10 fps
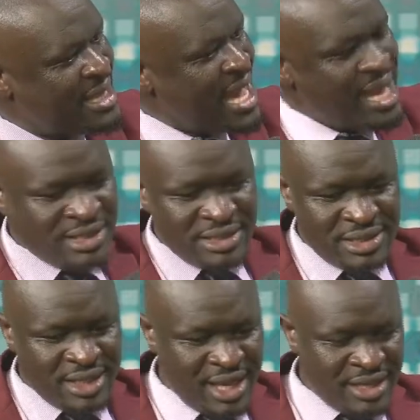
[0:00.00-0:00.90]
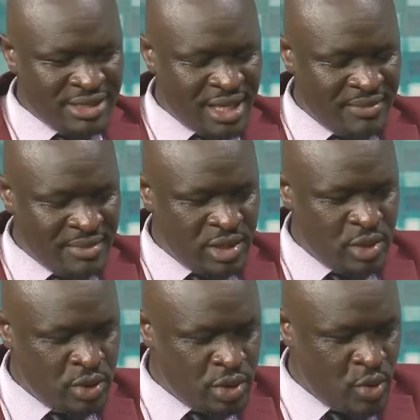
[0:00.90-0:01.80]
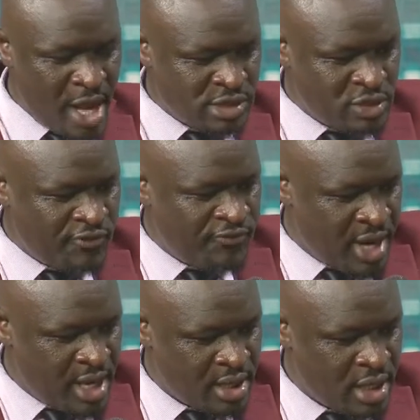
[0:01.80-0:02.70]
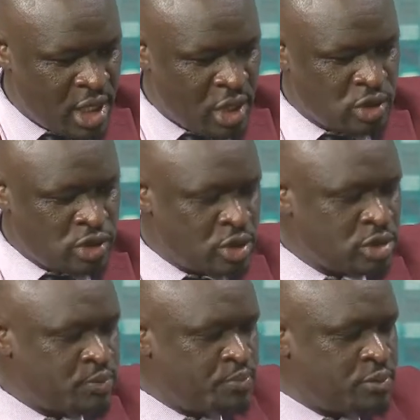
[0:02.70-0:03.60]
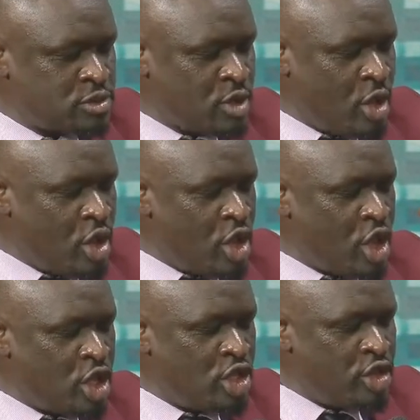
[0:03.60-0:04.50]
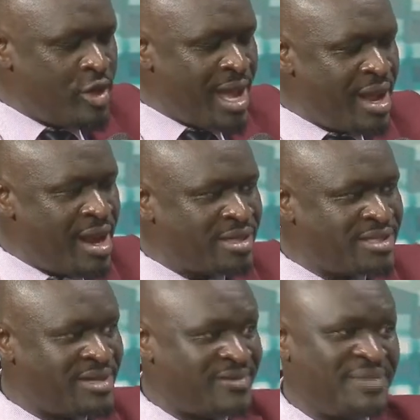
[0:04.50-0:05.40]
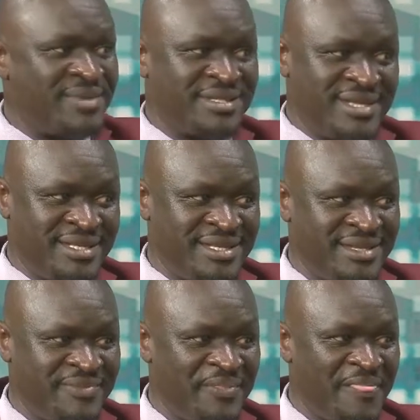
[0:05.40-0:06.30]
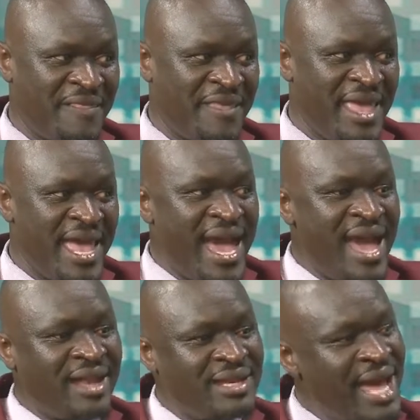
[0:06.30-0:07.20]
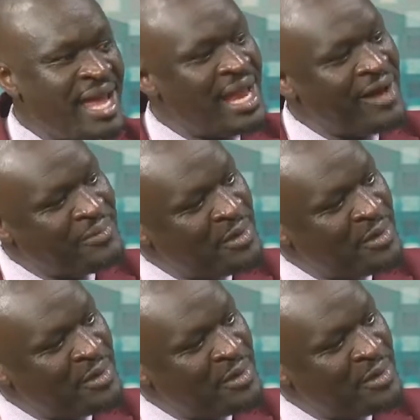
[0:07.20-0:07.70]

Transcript: And anytime you want to go far, don't put all your eggs in one basket. And I love